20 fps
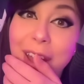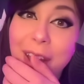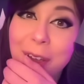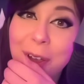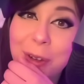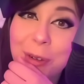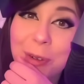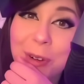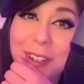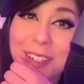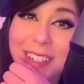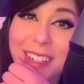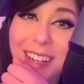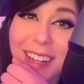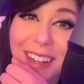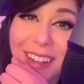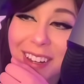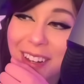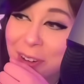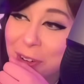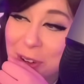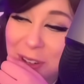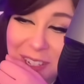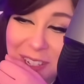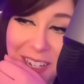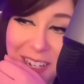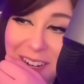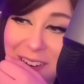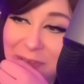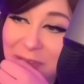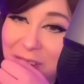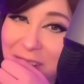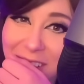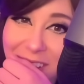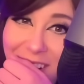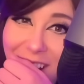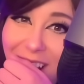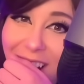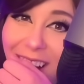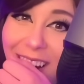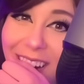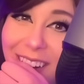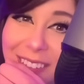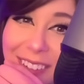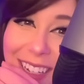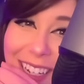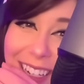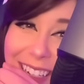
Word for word: It was, it was a different time.